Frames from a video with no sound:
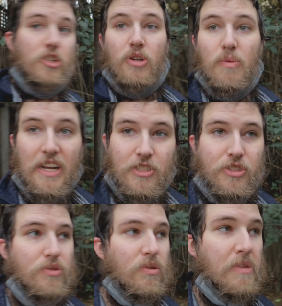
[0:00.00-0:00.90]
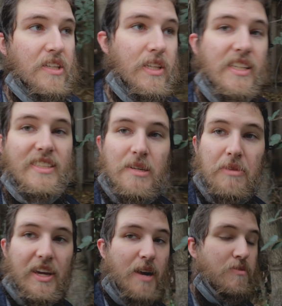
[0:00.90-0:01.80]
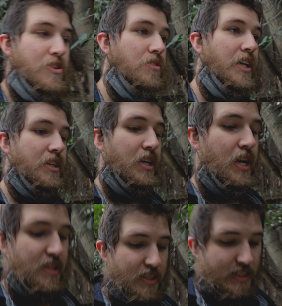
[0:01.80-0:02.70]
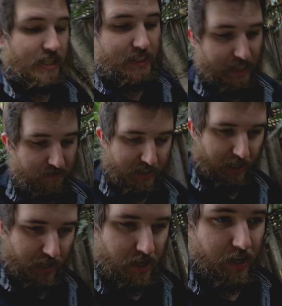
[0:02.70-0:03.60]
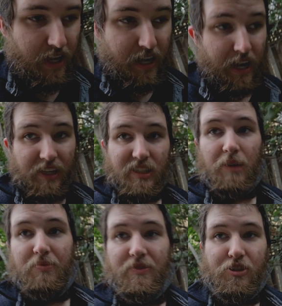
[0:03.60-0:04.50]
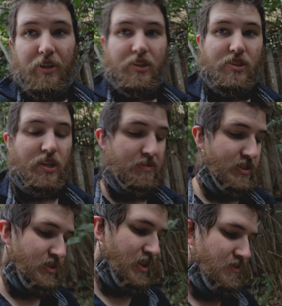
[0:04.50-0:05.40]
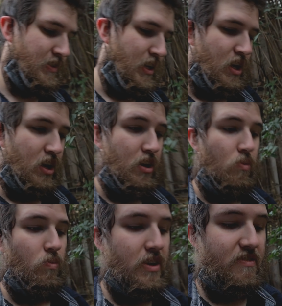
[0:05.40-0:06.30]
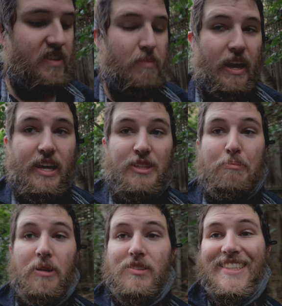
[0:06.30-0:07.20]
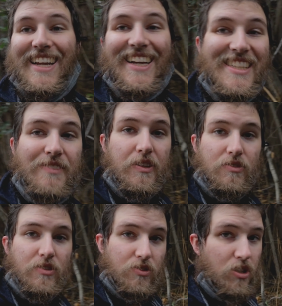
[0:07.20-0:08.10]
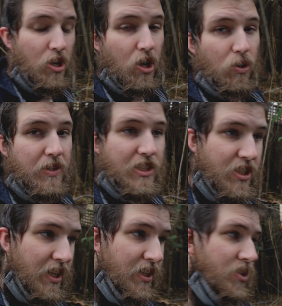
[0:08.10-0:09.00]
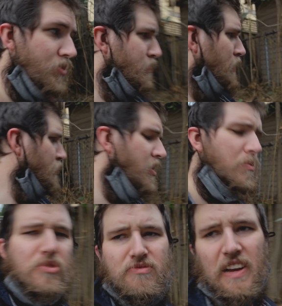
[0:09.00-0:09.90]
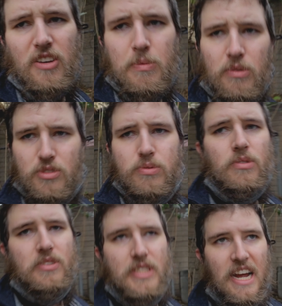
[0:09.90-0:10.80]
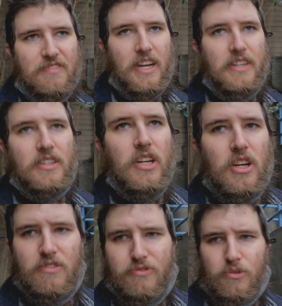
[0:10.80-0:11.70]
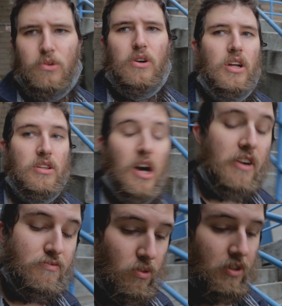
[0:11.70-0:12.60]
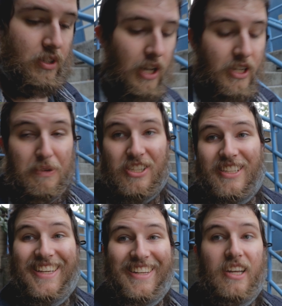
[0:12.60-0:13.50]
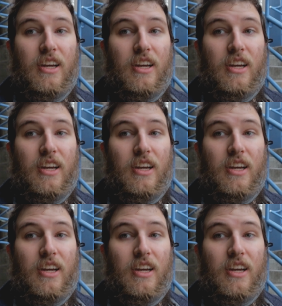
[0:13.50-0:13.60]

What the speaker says: So back to what makes a cinema camera unique. The C70 has a couple of tricks up its sleeve. One of them is built-in ND filters, which is probably one of the most valuable tools that I find for a lot of work, especially